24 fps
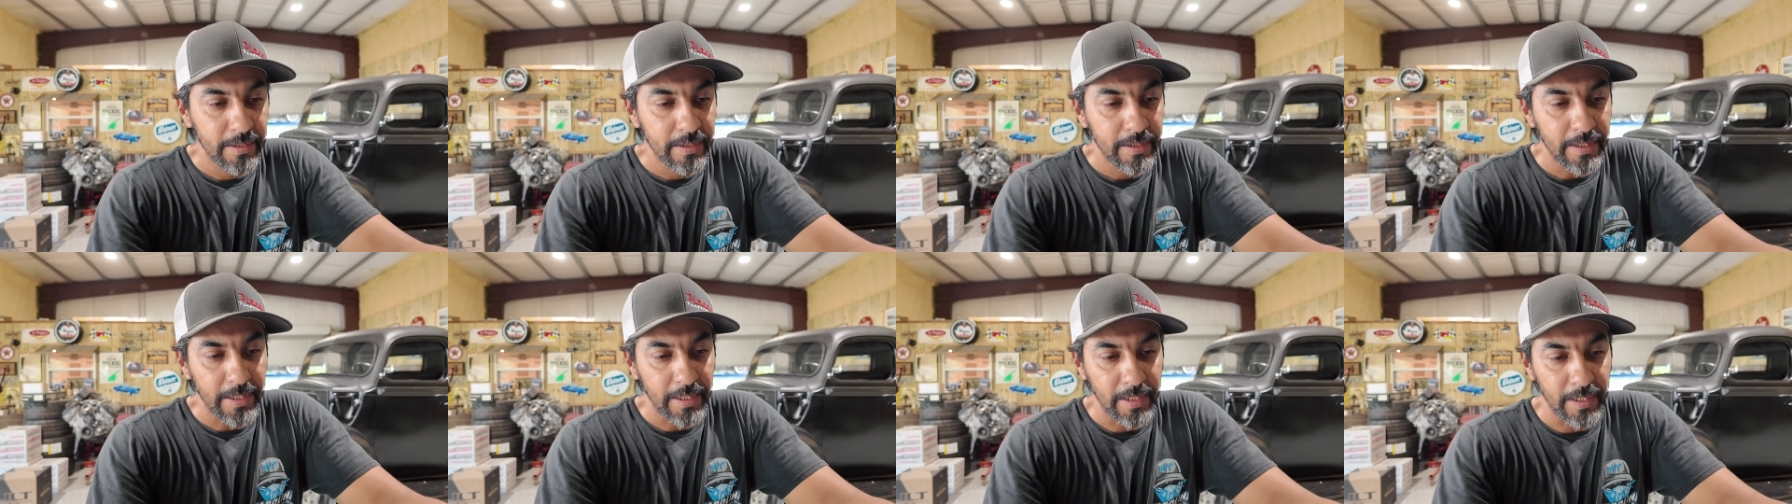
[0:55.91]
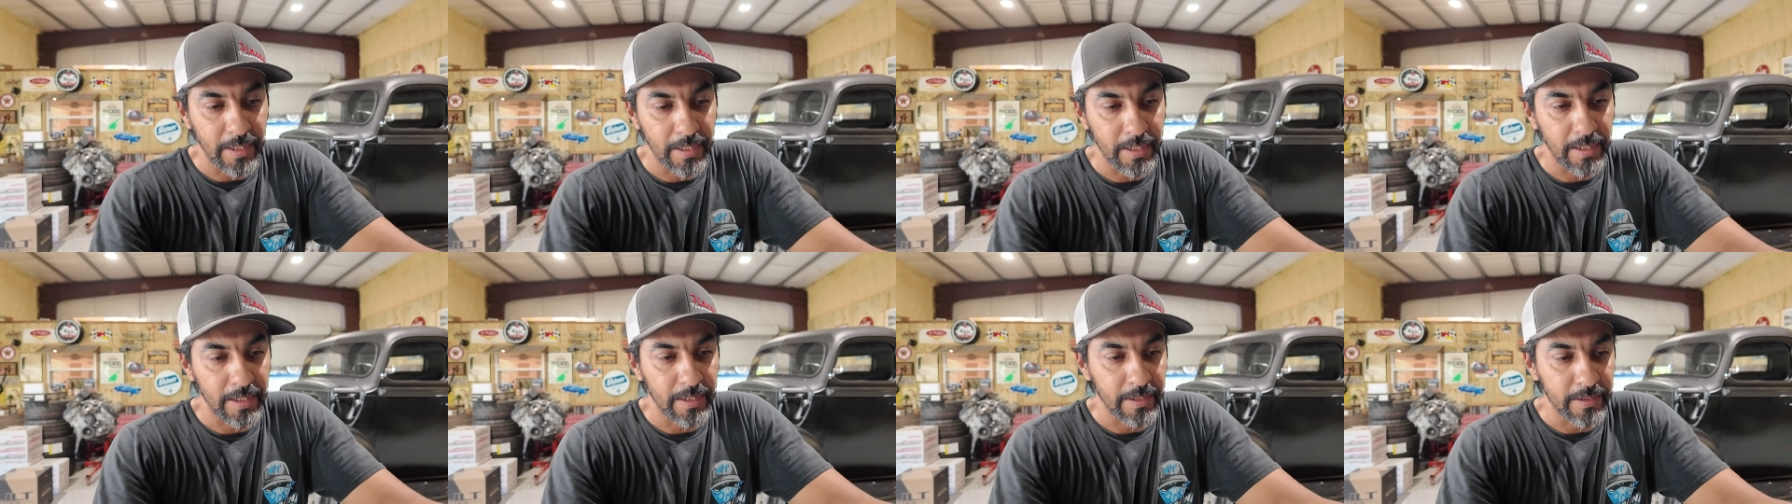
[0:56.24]

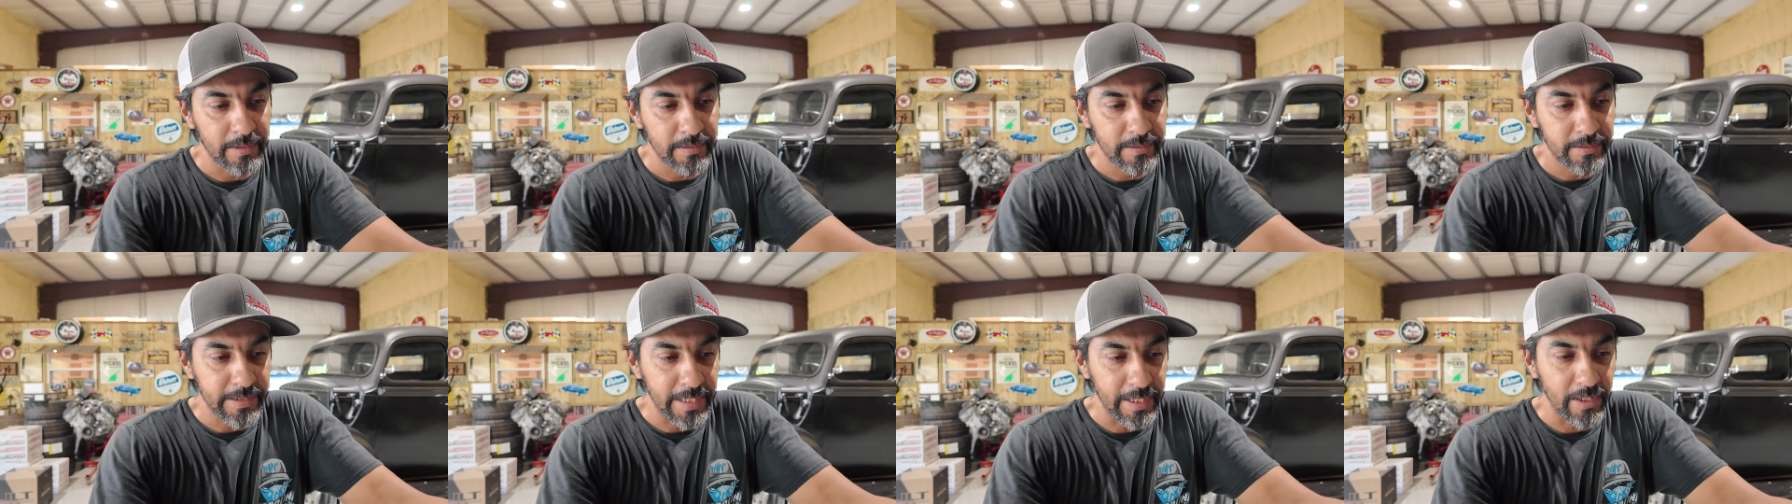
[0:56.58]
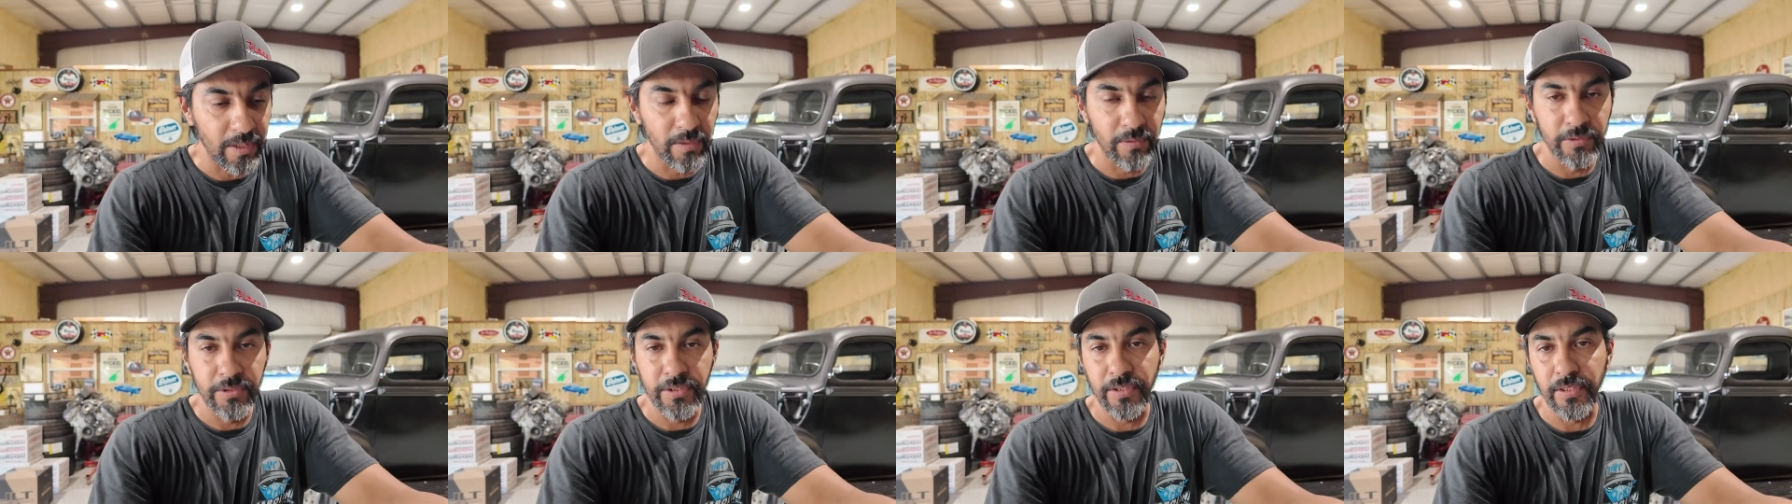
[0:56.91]
take
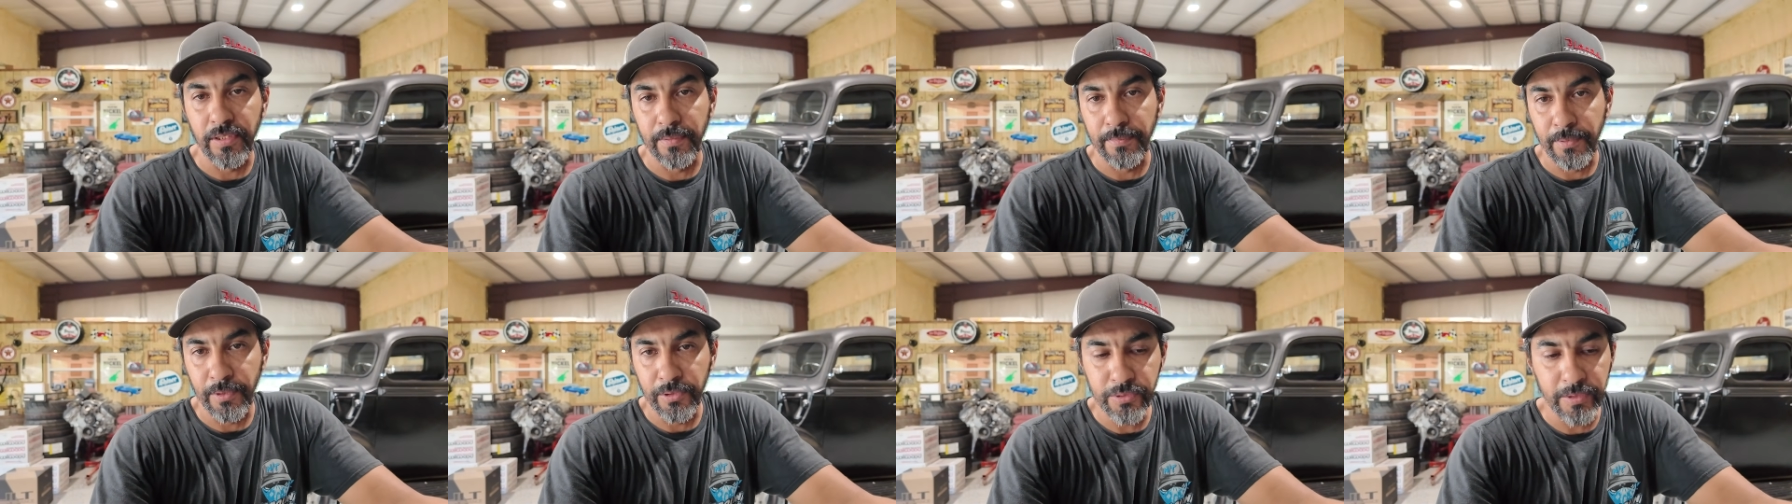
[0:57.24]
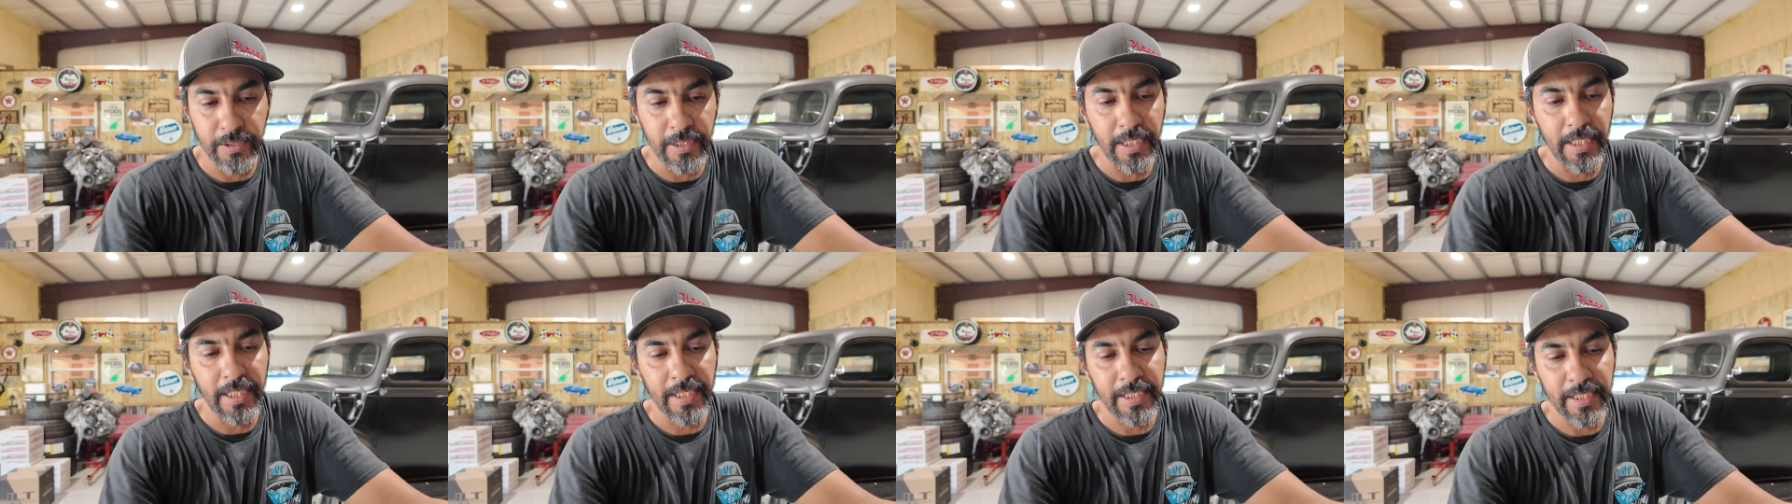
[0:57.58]
it over to the
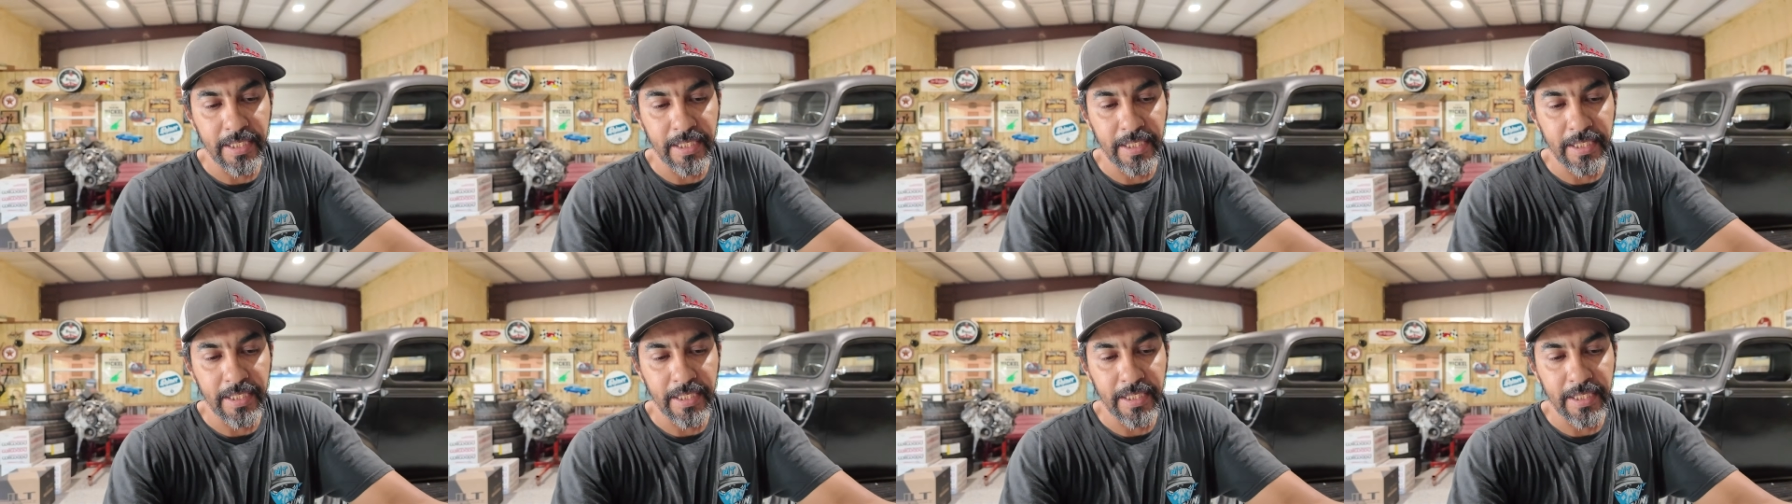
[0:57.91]
upholstery guy.